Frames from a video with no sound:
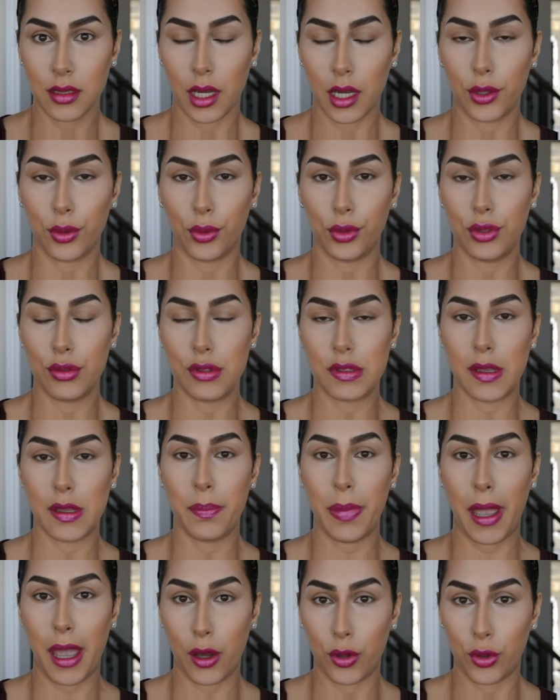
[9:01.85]
I don't use a
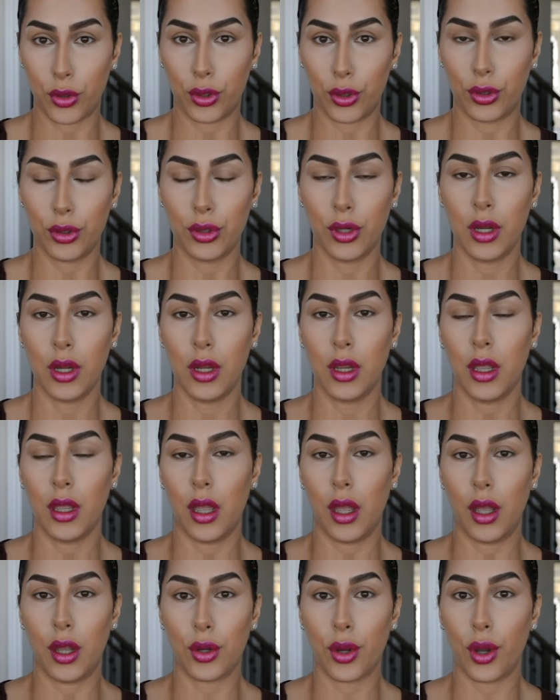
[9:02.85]
powder
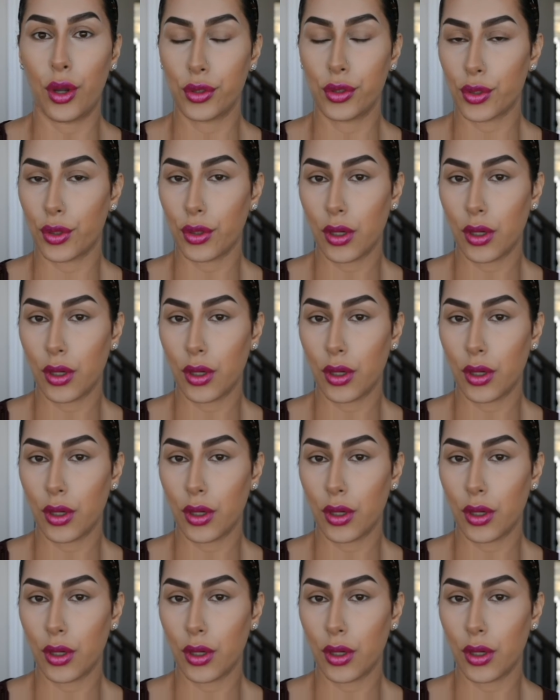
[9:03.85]
contour